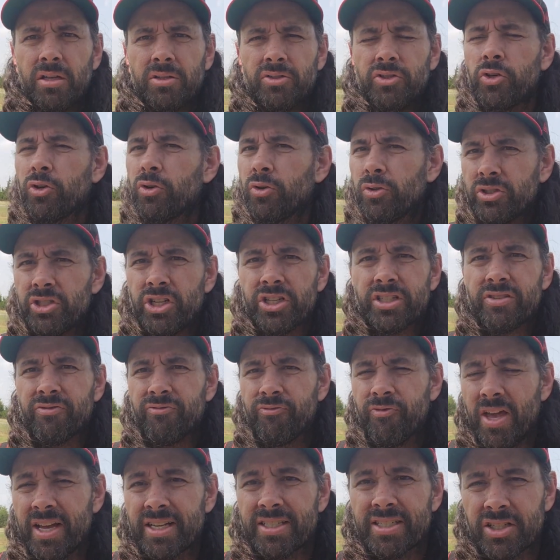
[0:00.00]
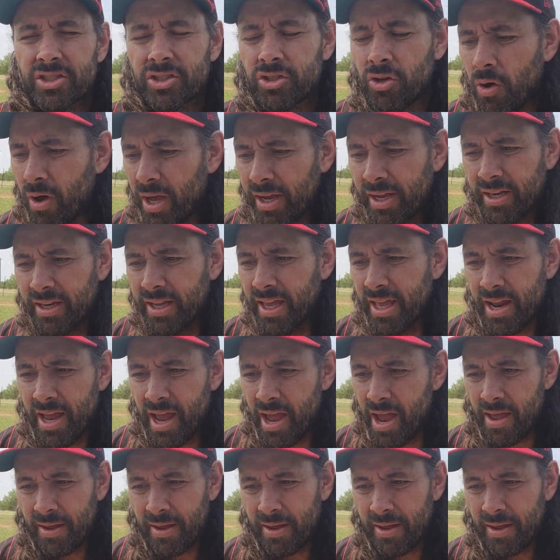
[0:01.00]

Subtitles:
to just fix it so I could get,